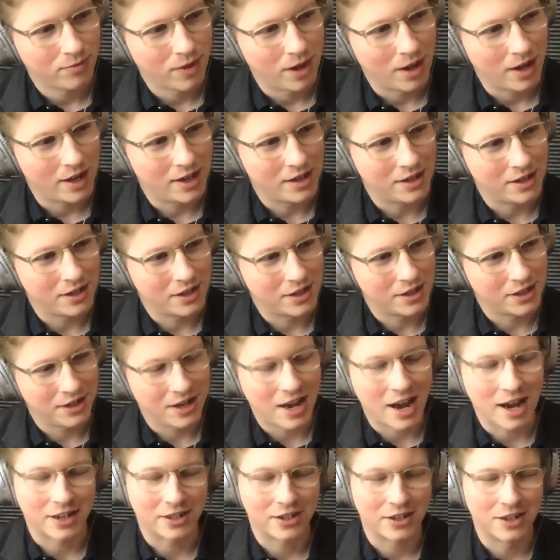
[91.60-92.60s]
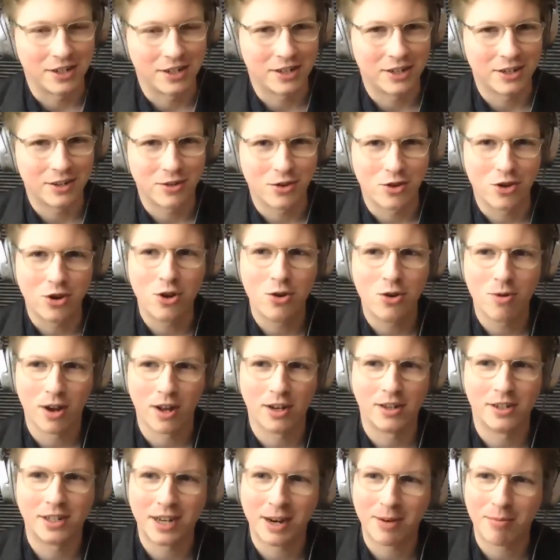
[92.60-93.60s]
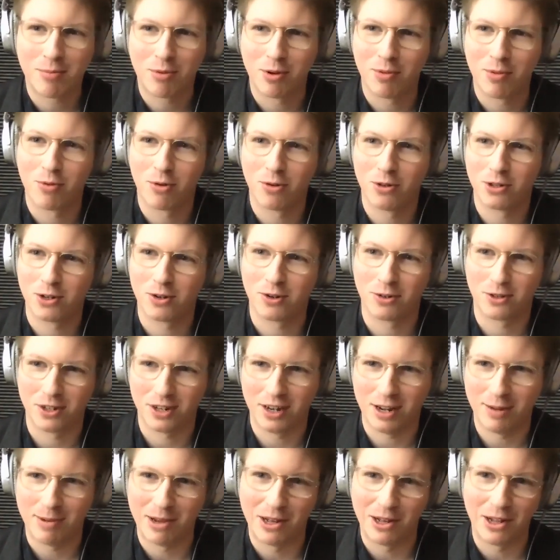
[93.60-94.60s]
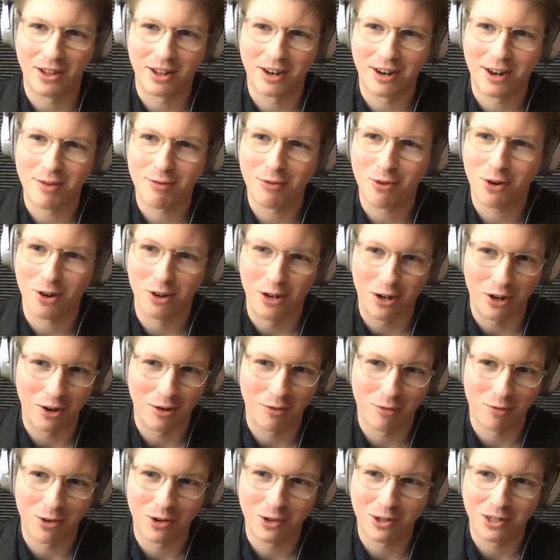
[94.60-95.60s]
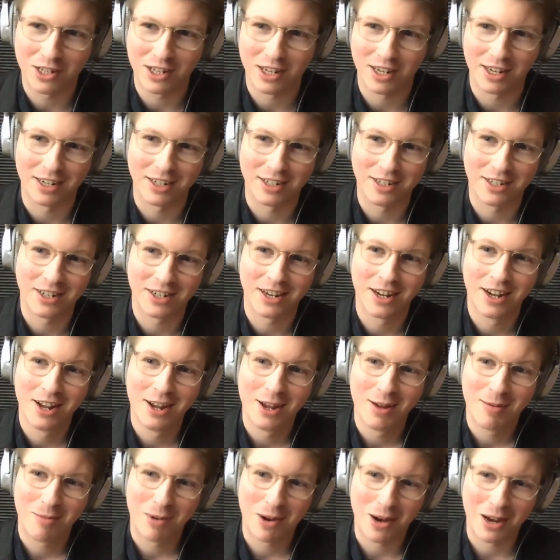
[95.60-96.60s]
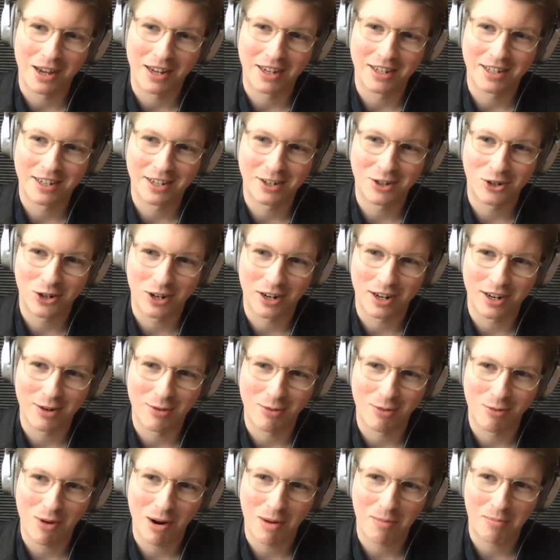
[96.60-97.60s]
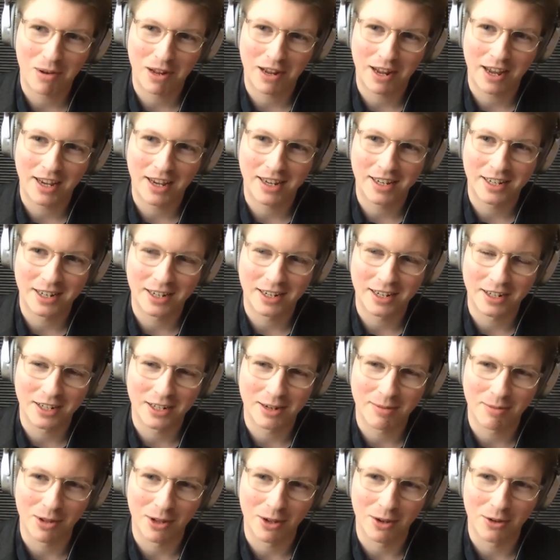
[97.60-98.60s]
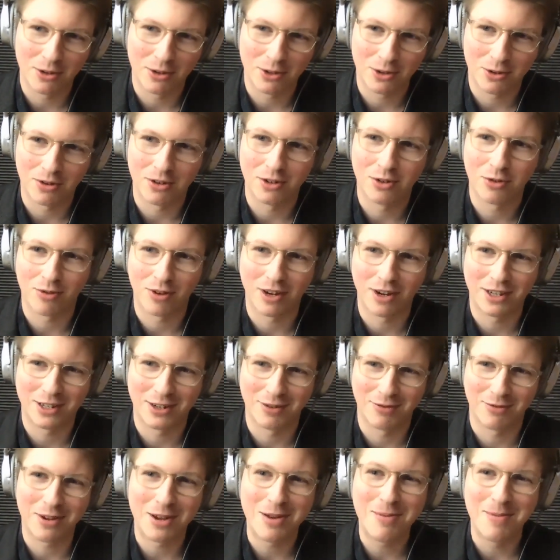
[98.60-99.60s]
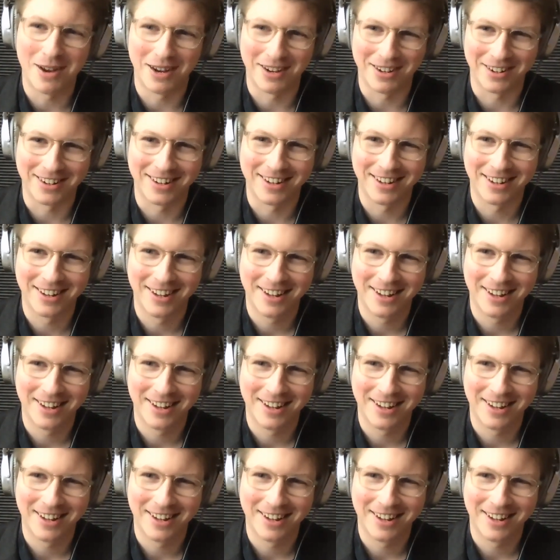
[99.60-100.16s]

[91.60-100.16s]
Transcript: is, yes, it's a new and separate protocol to email. And I've gone and confused things by essentially replicating some of the user interface of email